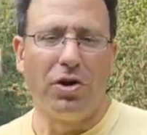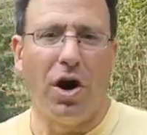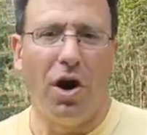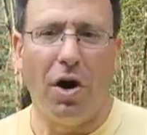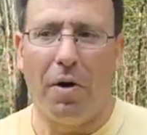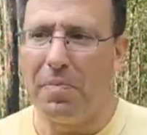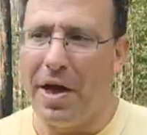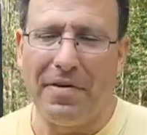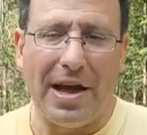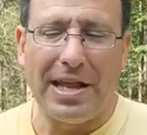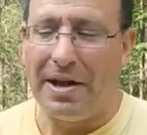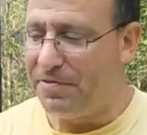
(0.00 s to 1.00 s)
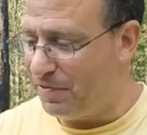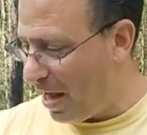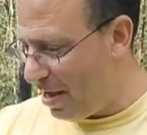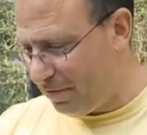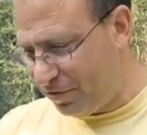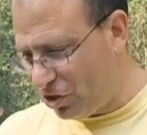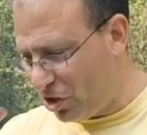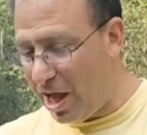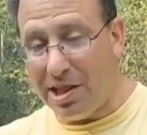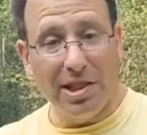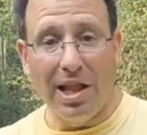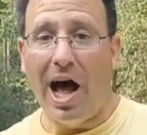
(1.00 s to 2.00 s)
And I've
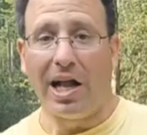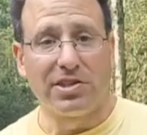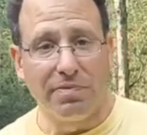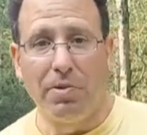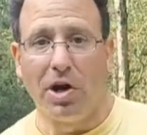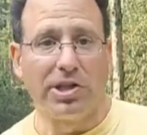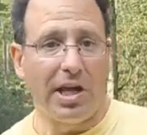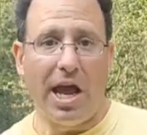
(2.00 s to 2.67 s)
shot lots of budget